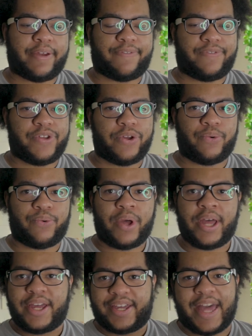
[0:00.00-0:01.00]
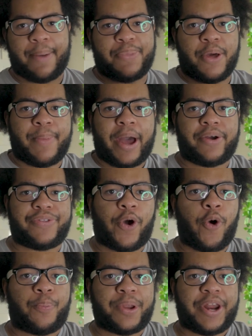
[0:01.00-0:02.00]
if you kept them out in the
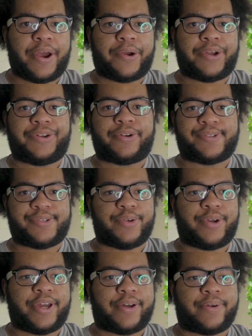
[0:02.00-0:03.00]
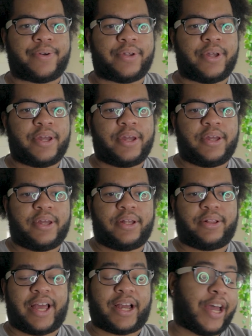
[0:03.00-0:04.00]
open air in your studio
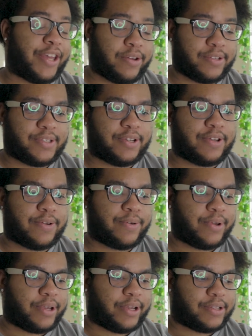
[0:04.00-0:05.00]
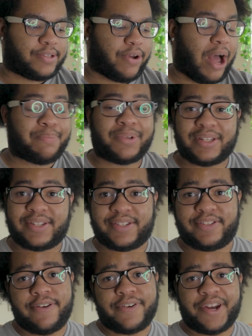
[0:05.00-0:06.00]
like I used to do. So I'm
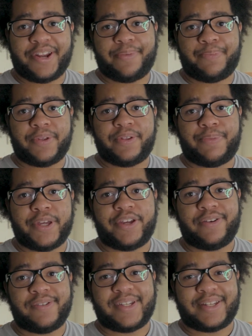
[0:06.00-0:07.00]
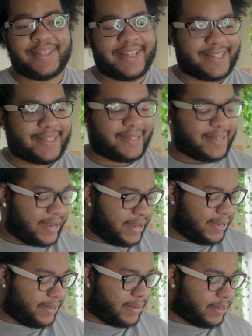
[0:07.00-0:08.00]
still gonna be using this
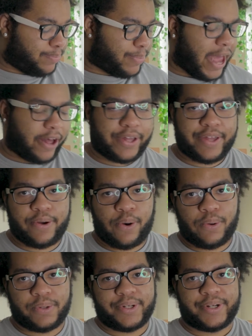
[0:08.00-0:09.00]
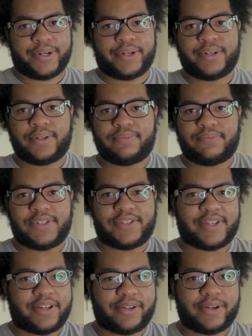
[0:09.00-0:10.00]
palette holder
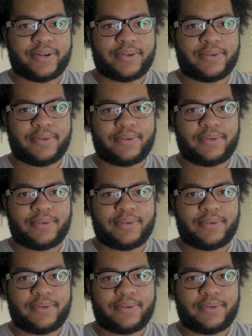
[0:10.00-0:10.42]
sealer,